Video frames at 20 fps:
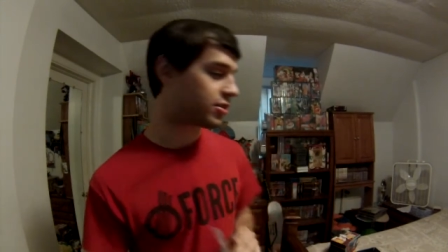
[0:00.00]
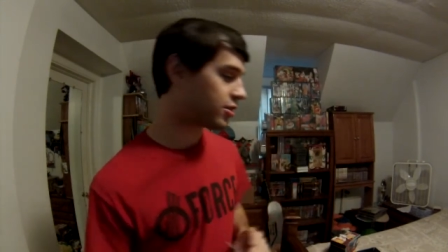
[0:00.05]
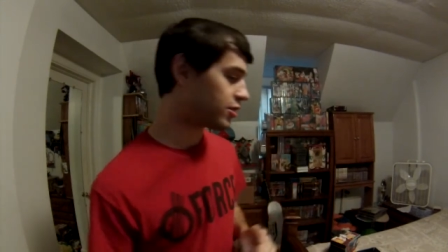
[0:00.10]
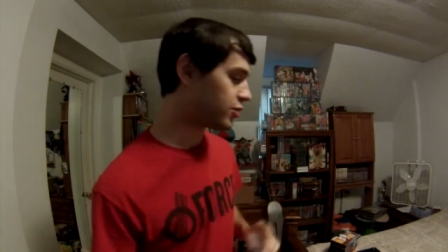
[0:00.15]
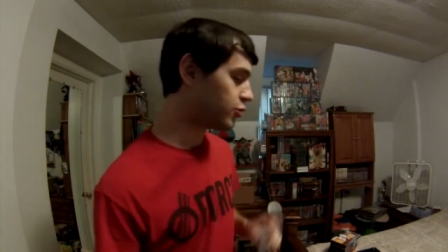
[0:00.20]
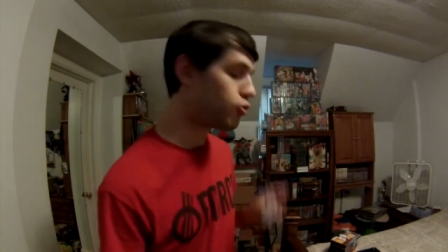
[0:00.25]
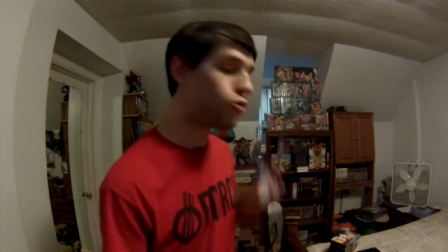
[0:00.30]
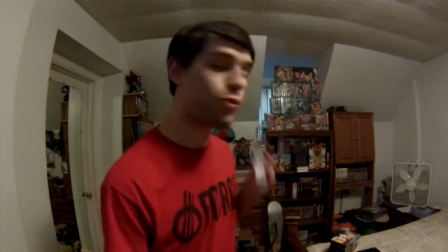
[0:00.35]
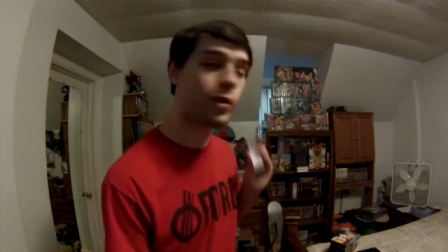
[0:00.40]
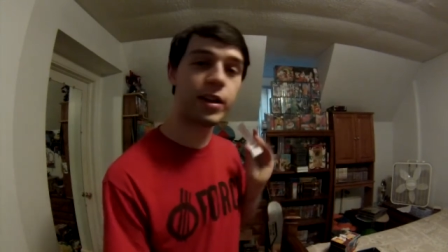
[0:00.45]

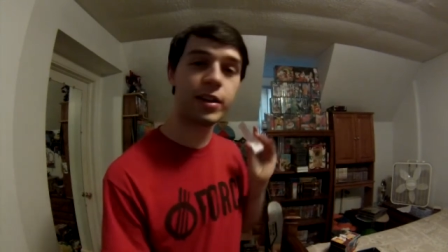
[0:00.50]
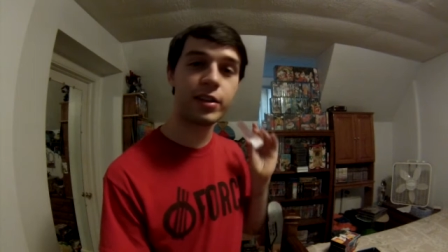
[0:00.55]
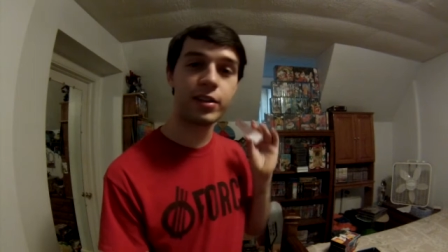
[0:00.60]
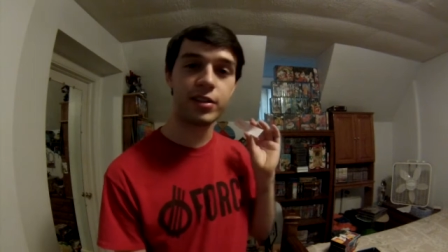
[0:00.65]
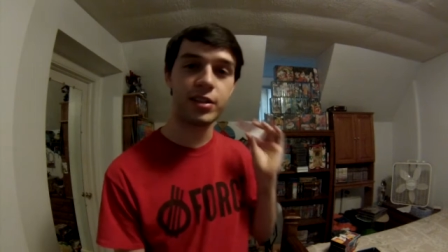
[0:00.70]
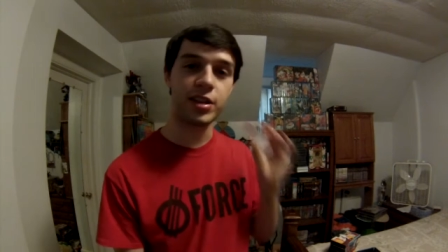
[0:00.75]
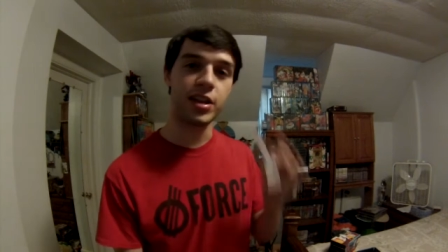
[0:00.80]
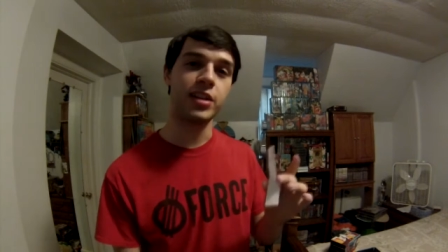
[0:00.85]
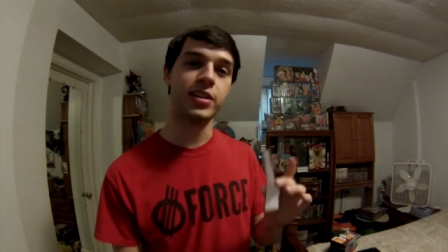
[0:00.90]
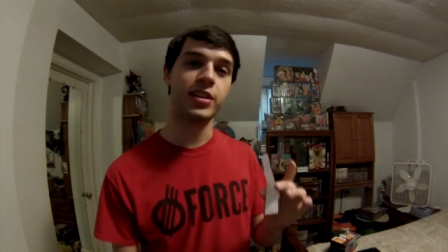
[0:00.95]
You win
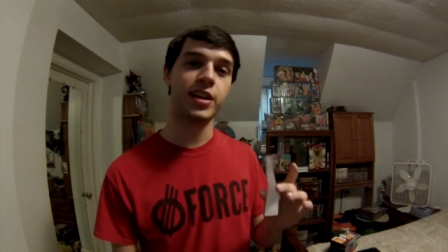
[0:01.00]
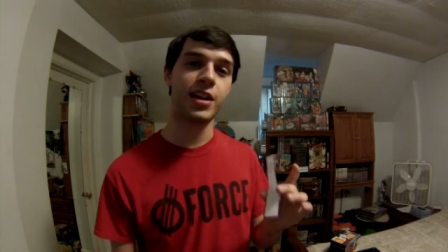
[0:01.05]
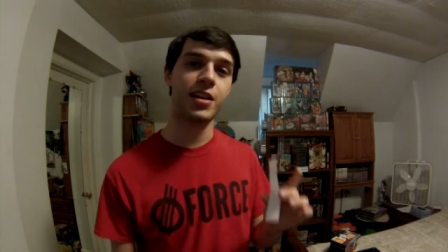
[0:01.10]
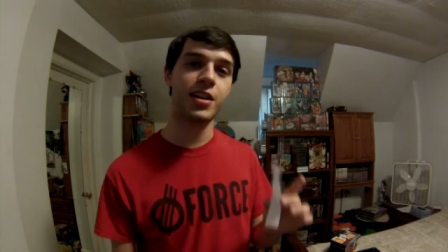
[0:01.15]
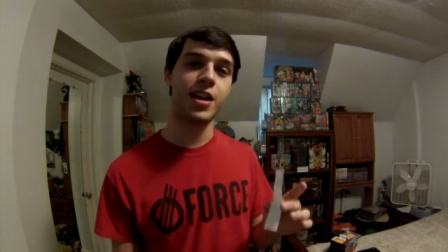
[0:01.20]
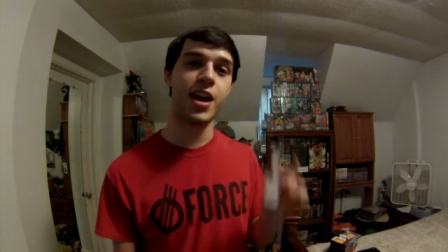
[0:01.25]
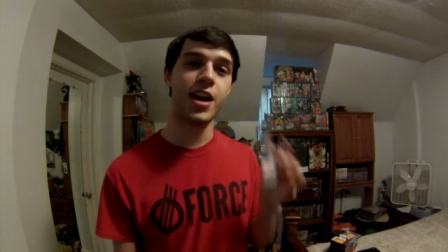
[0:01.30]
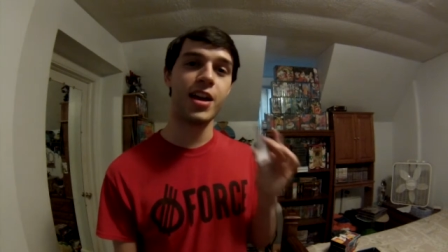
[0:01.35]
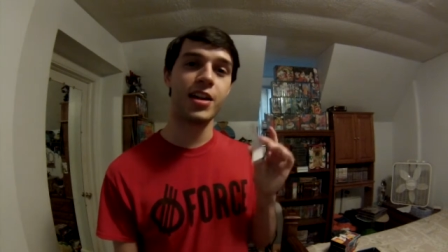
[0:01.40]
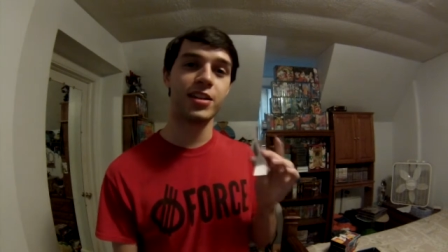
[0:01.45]
ten K
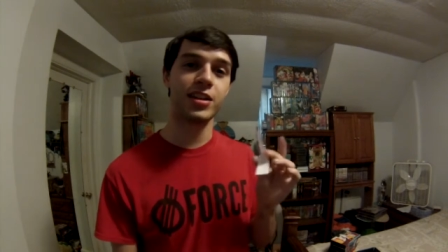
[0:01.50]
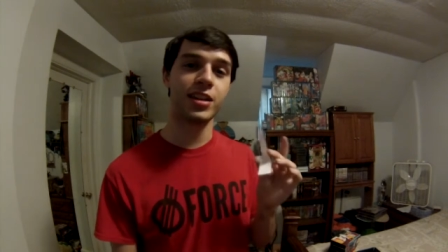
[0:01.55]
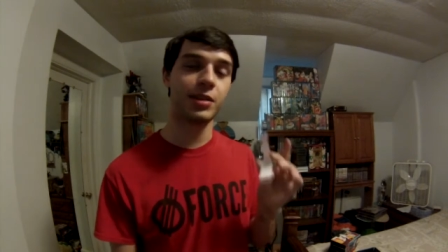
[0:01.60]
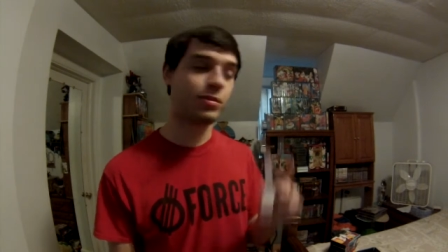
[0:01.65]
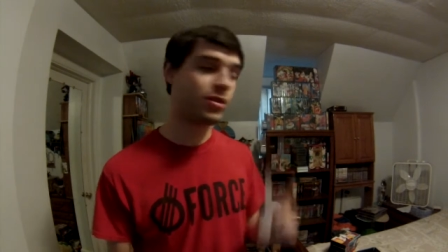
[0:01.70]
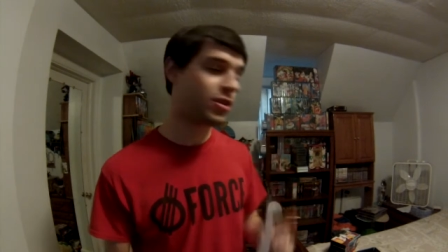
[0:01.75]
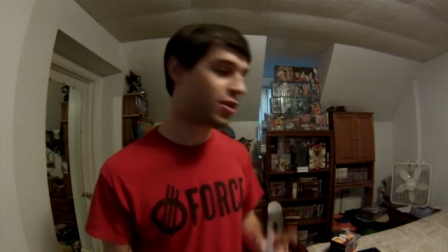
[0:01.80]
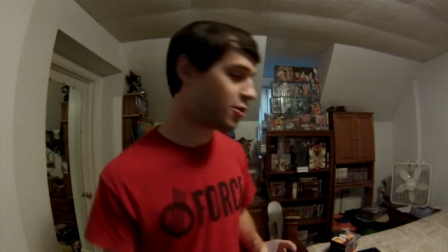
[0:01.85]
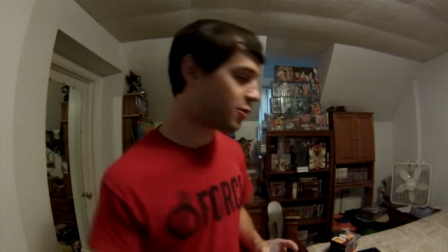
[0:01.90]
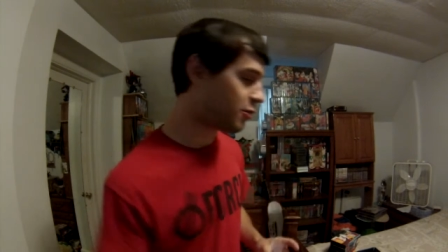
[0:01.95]
K and D
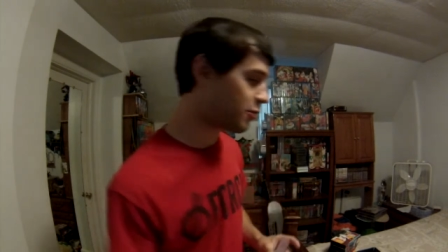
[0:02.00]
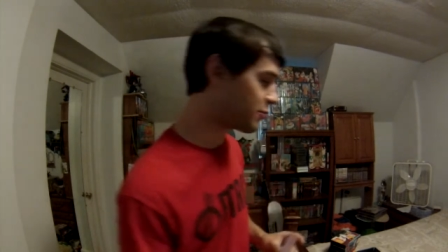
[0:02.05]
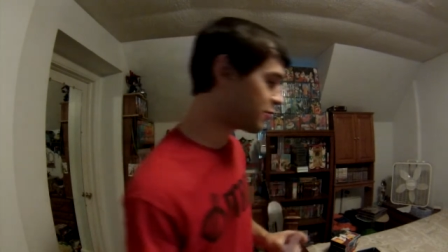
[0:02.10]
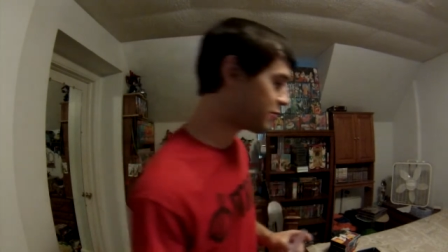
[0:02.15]
B O.